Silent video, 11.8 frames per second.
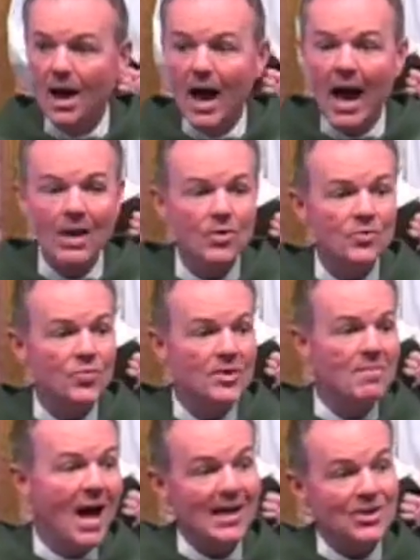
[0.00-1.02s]
I would
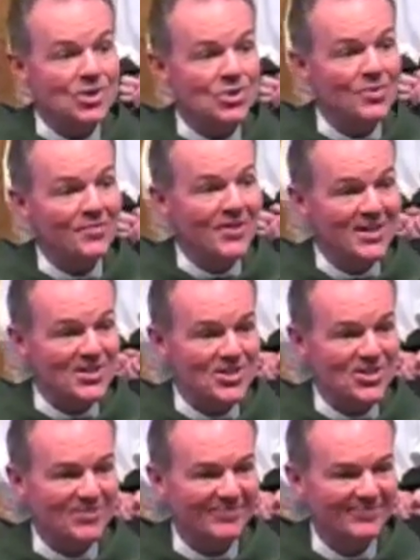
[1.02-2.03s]
remind you of
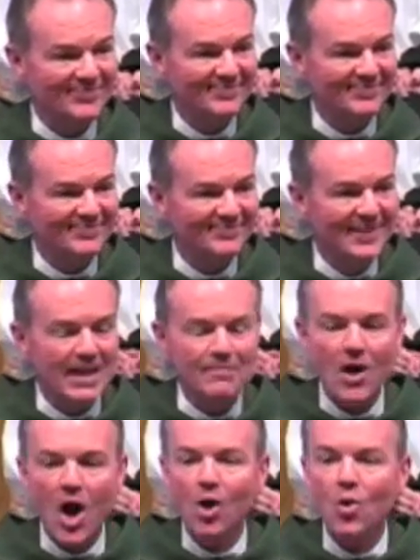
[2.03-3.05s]
this. If
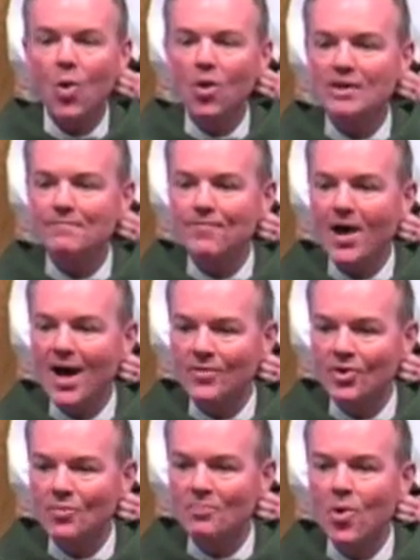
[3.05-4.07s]
our Holy
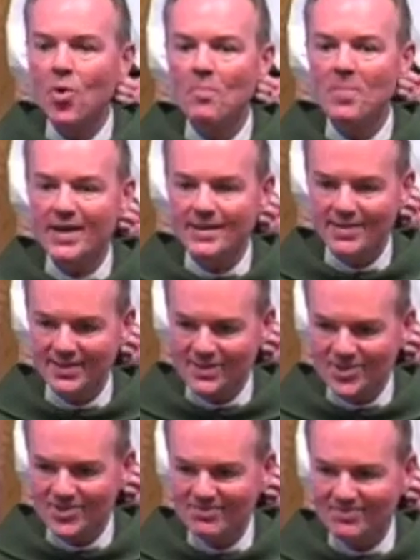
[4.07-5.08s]
Father, Pope
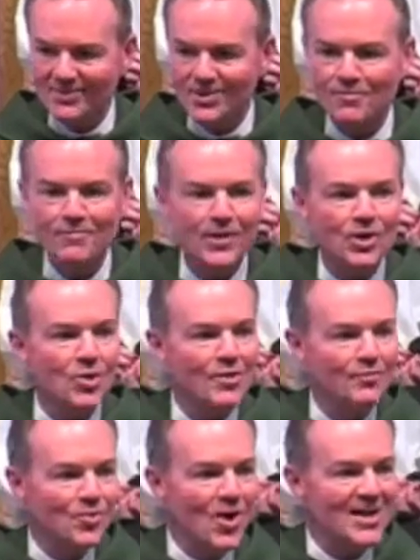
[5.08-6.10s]
Benedict, the Vicar
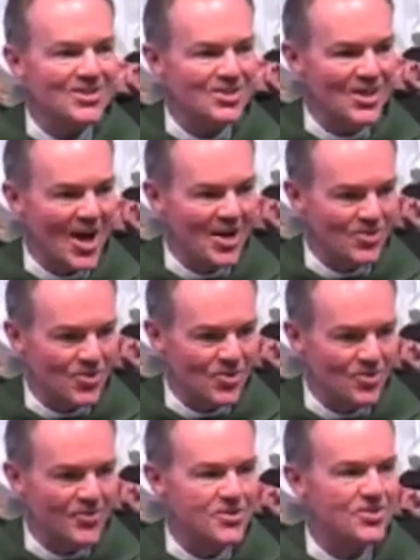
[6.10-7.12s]
of Christ on
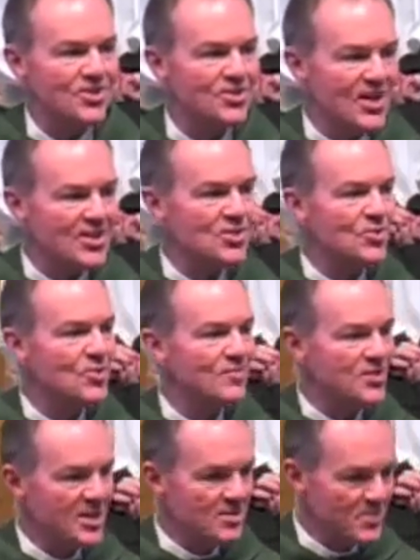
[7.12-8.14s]
earth, the successor of
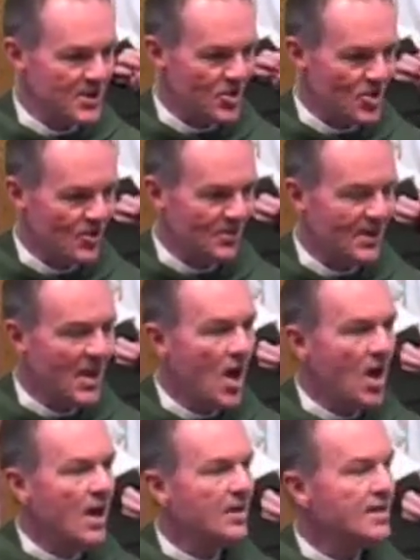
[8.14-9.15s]
St. Peter,
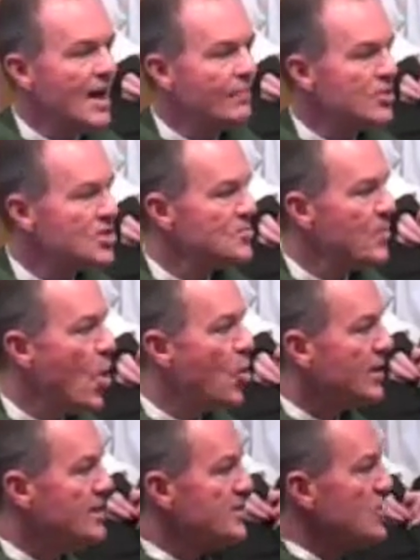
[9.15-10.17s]
never
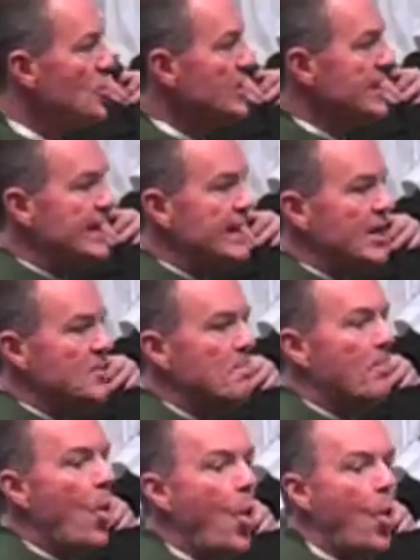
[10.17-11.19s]
spoke until he
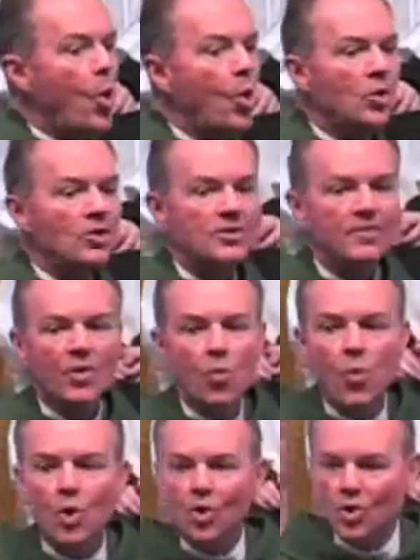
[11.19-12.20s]
had polled the
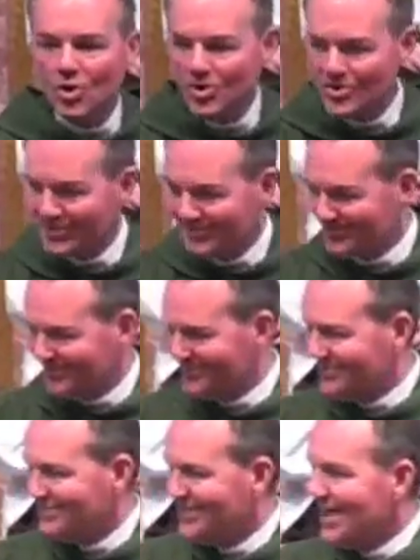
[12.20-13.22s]
world
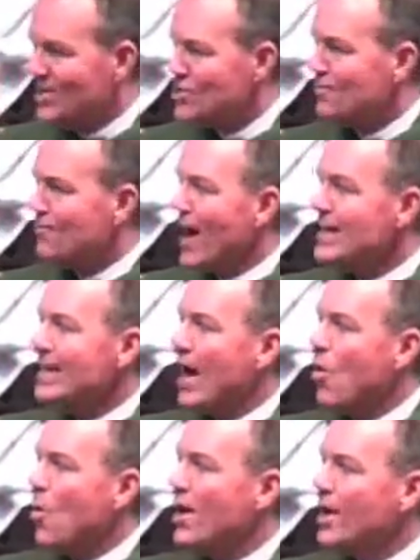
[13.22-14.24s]
to find
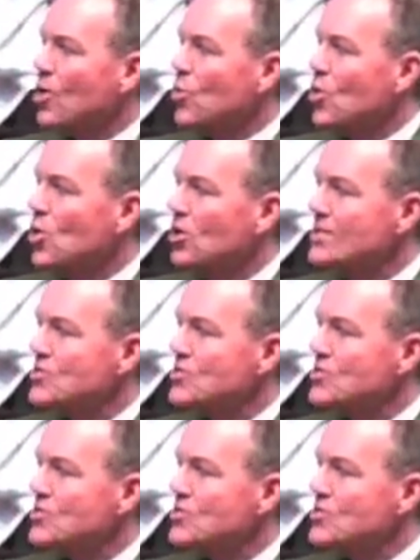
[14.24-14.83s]
out what our world